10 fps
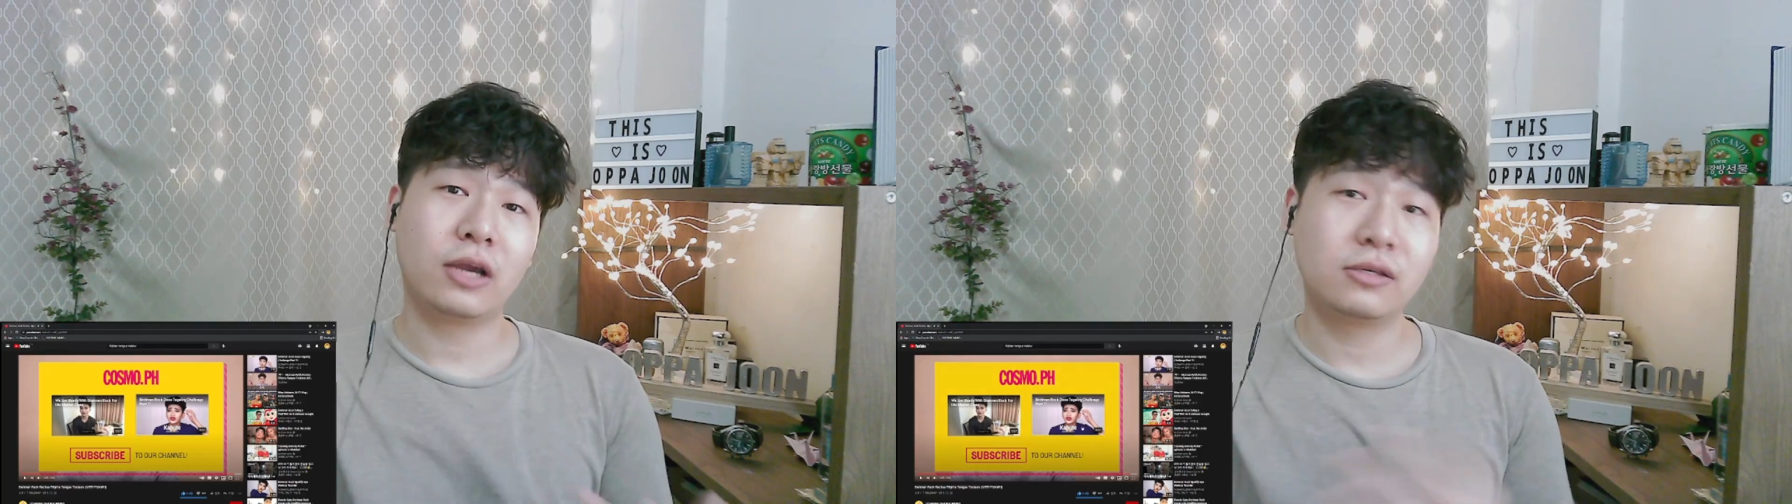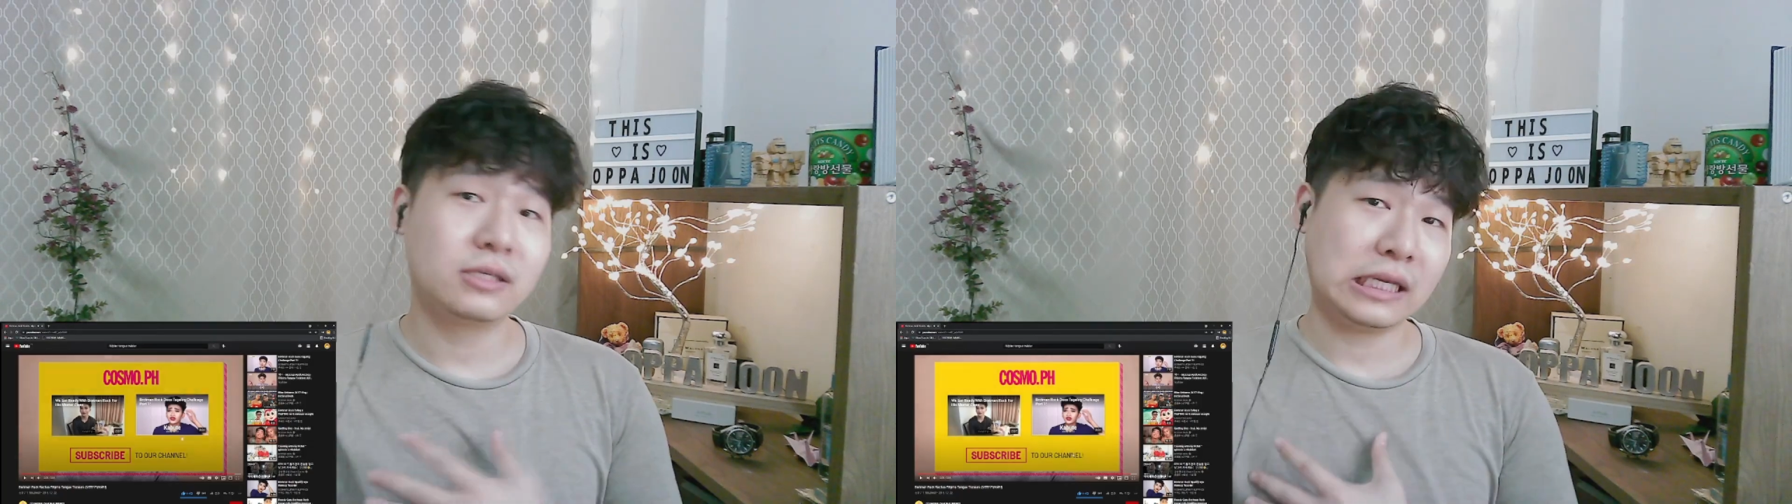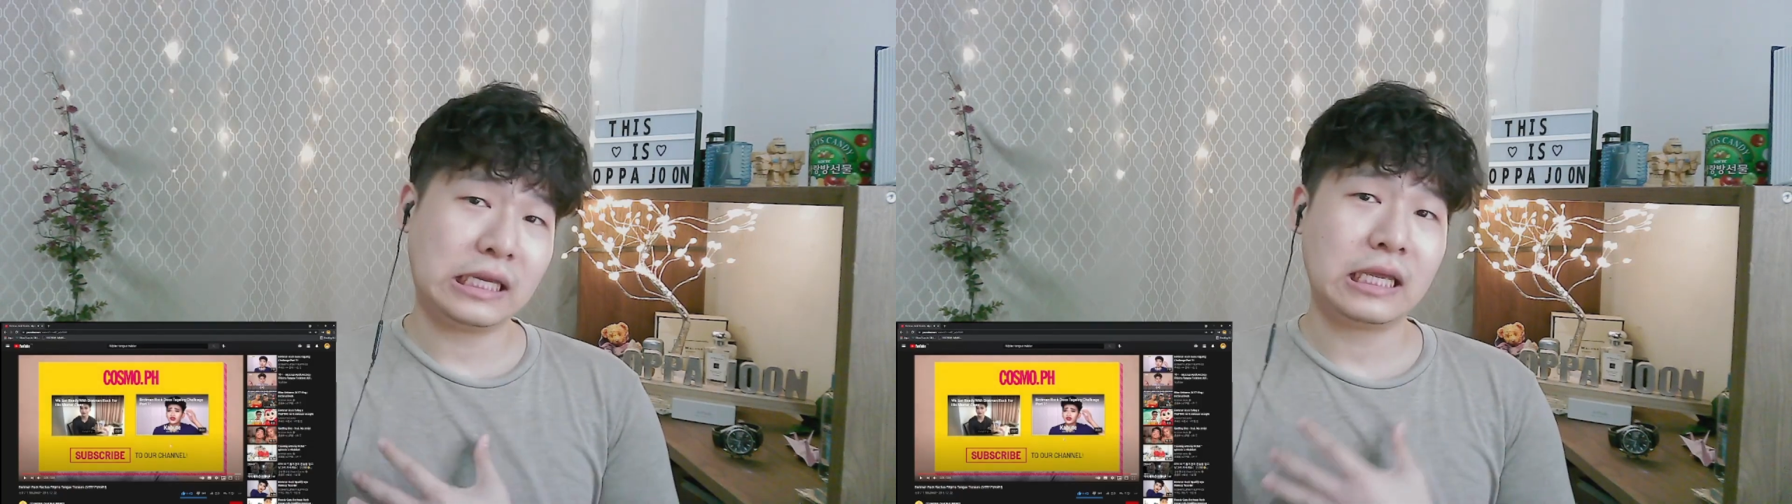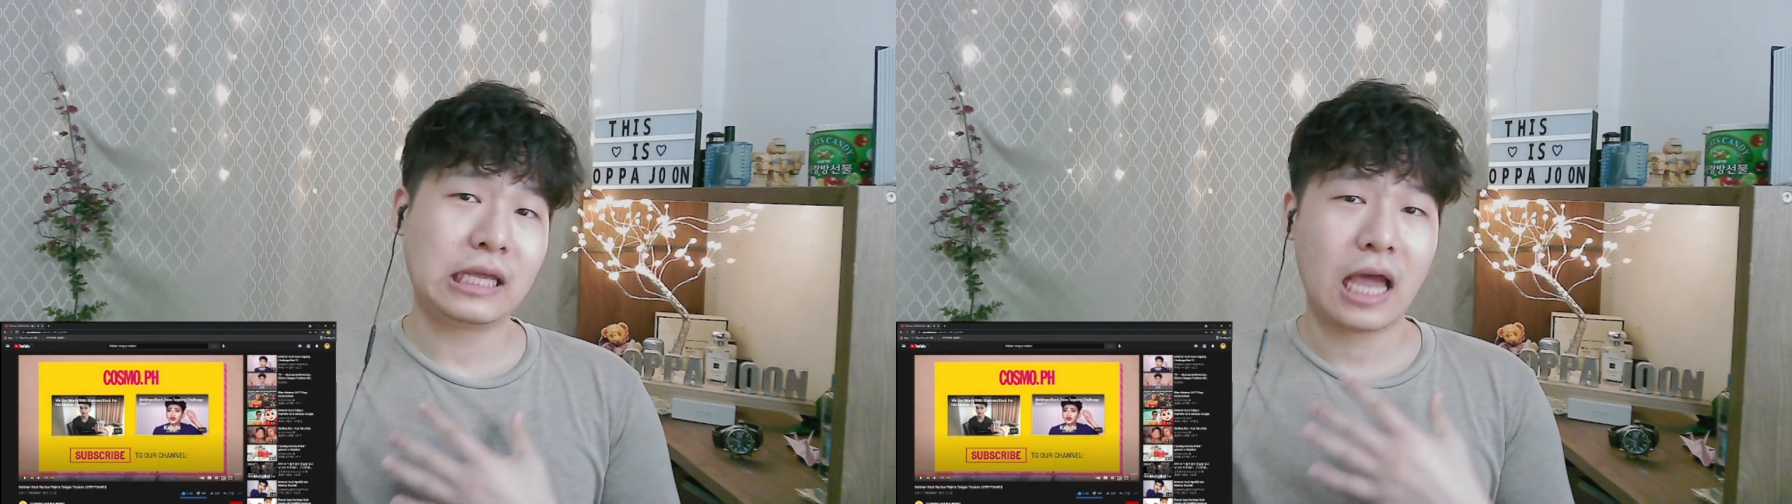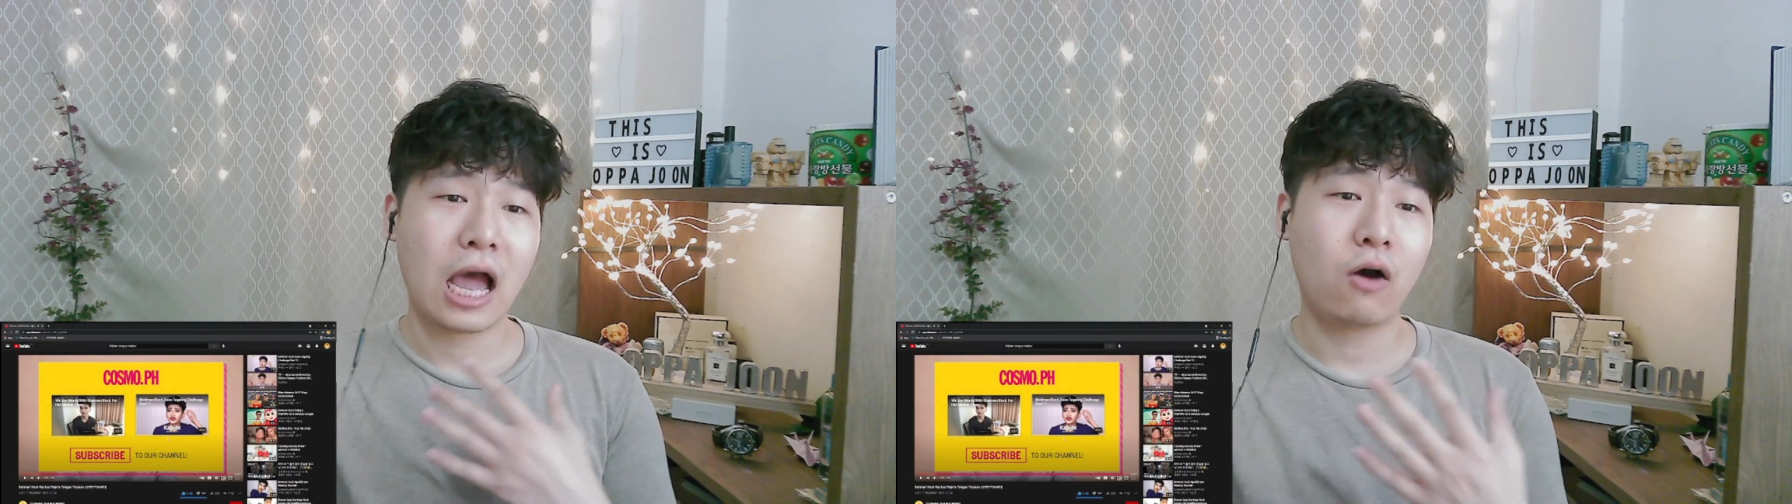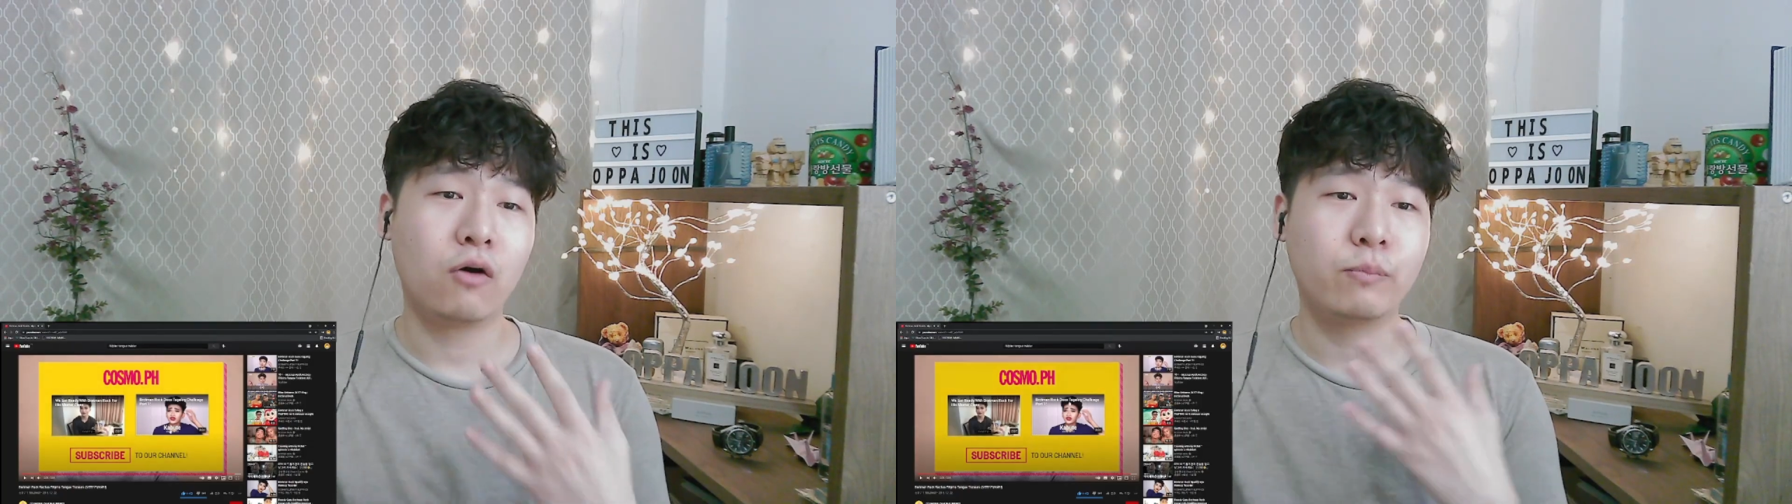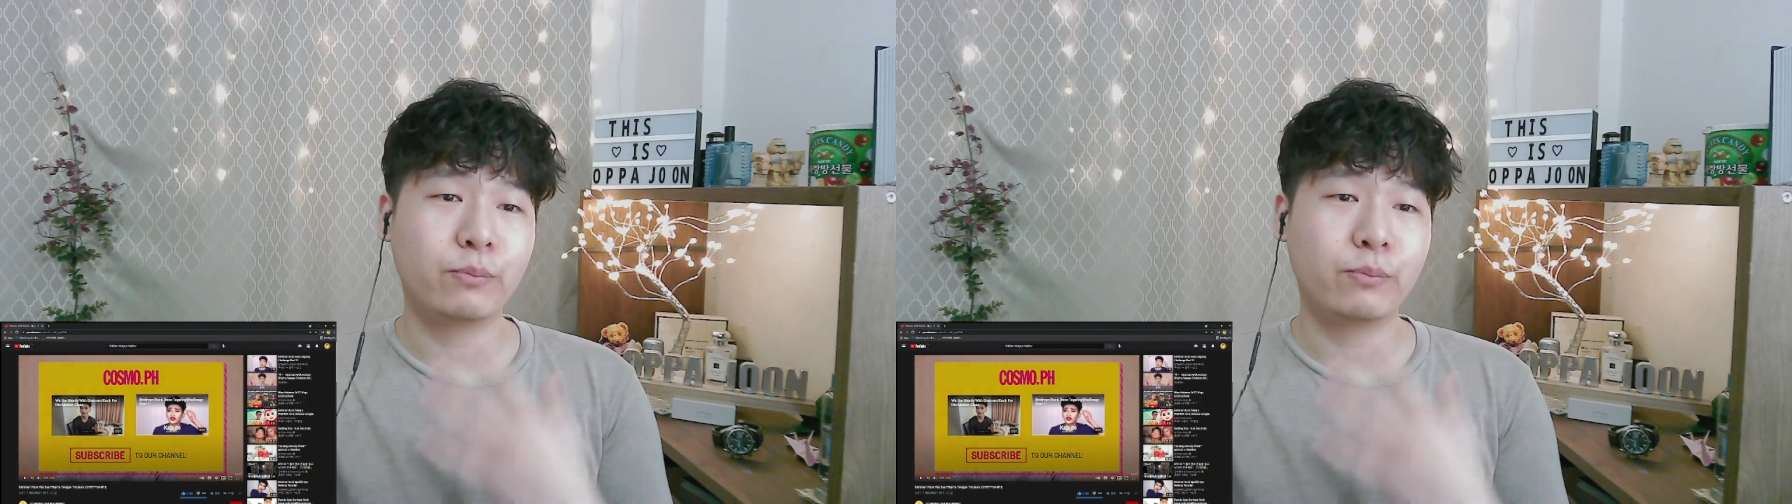to see how